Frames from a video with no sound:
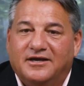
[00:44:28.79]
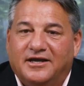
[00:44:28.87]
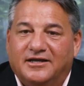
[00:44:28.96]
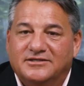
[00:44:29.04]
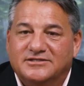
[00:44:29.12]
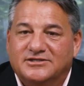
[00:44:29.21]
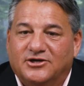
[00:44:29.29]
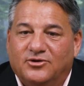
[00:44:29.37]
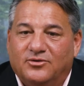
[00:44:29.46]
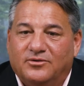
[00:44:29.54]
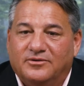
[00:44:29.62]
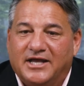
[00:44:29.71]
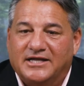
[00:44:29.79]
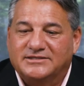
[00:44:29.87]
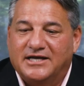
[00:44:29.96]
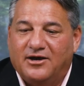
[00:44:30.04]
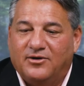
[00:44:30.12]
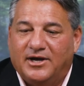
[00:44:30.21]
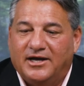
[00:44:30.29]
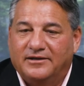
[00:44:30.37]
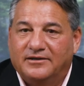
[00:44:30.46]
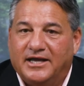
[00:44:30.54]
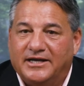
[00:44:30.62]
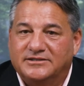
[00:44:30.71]
And so that's how I
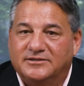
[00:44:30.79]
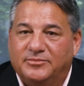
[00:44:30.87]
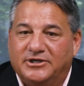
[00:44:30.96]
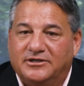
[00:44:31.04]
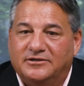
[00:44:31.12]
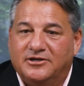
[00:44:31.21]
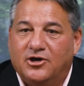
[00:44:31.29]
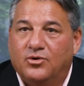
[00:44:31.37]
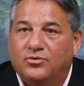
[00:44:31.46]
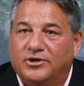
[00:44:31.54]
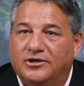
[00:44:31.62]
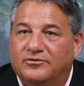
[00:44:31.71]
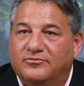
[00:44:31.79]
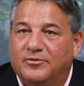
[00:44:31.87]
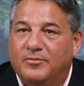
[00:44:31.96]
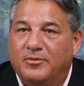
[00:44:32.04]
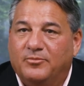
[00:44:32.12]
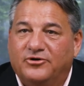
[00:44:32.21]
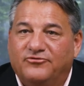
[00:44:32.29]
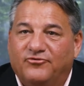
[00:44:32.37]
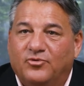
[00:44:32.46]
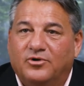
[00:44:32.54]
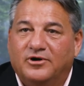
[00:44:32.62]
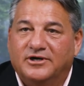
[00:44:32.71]
like to be known and remembered
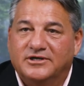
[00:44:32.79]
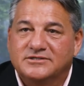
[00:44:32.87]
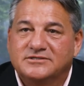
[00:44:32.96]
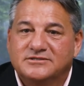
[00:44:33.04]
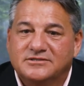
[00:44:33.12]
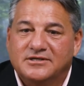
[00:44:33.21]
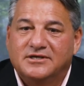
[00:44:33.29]
for is